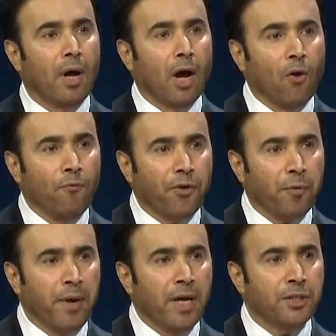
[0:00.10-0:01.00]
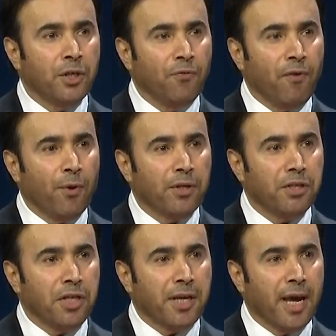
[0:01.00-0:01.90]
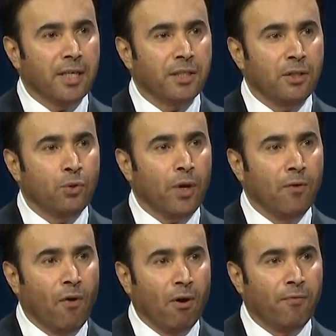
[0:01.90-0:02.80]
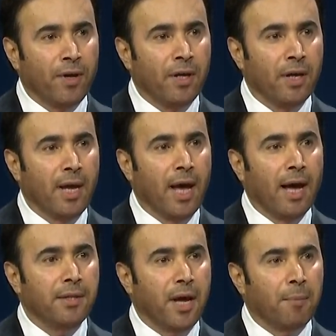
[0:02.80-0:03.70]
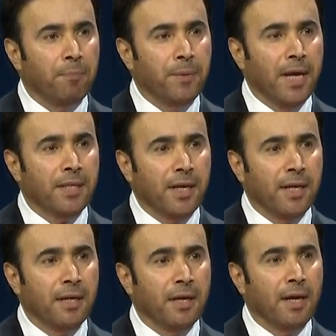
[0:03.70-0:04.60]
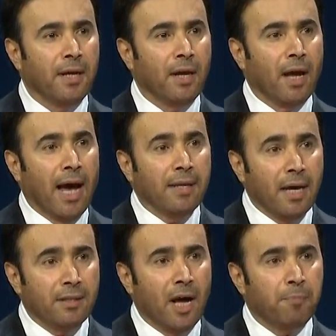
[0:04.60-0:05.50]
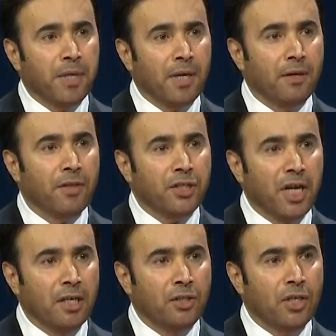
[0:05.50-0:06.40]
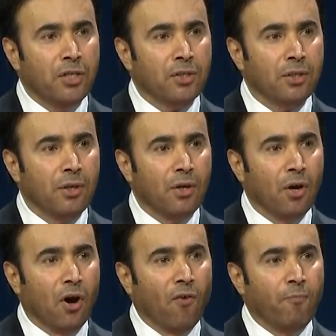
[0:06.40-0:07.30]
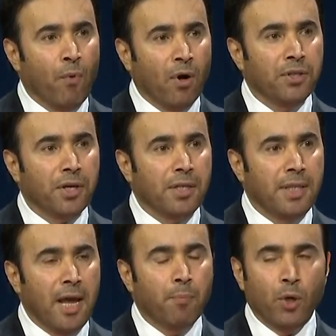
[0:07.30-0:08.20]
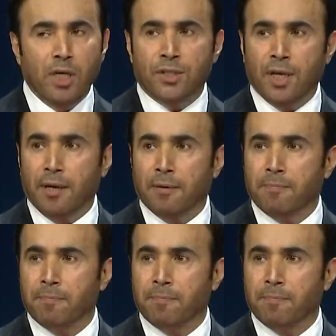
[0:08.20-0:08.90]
a confirmation of our dedication to evolving and updating and adapting the changes of modern-day policing.